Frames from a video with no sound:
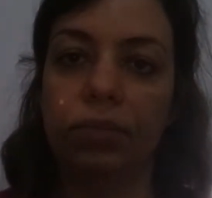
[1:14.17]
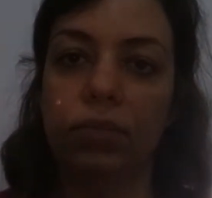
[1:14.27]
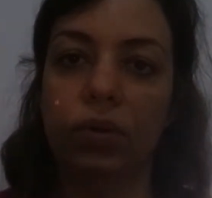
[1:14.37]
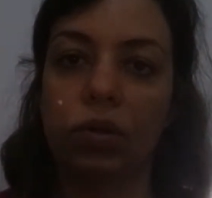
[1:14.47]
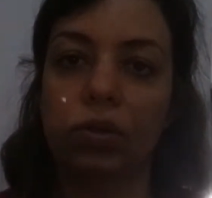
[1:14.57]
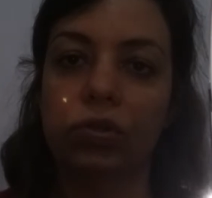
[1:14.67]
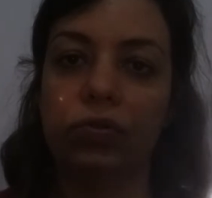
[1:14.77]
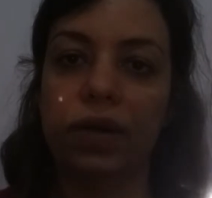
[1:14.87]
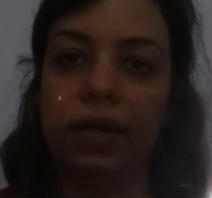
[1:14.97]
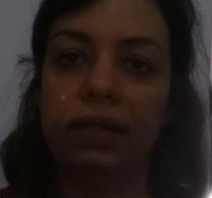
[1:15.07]

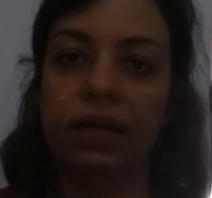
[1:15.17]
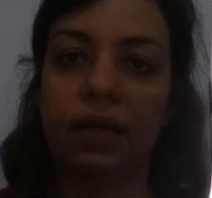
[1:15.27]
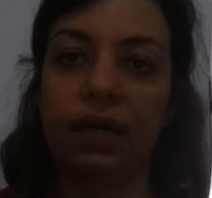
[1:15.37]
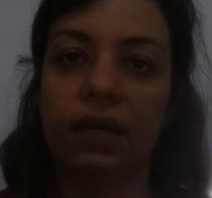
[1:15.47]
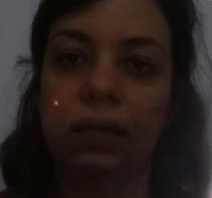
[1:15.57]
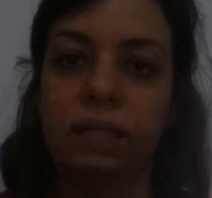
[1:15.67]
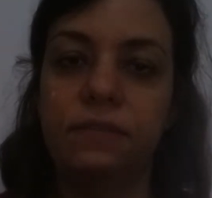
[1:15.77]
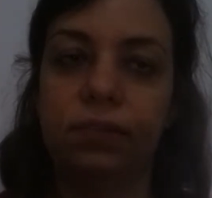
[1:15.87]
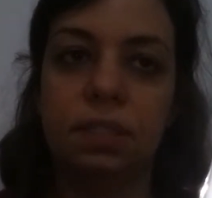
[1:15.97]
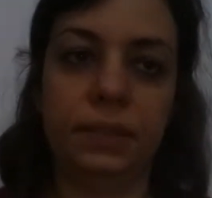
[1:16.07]
moisturizing, and
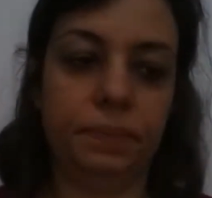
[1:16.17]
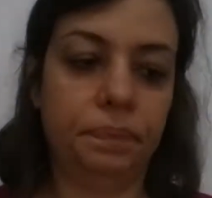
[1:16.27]
lifting.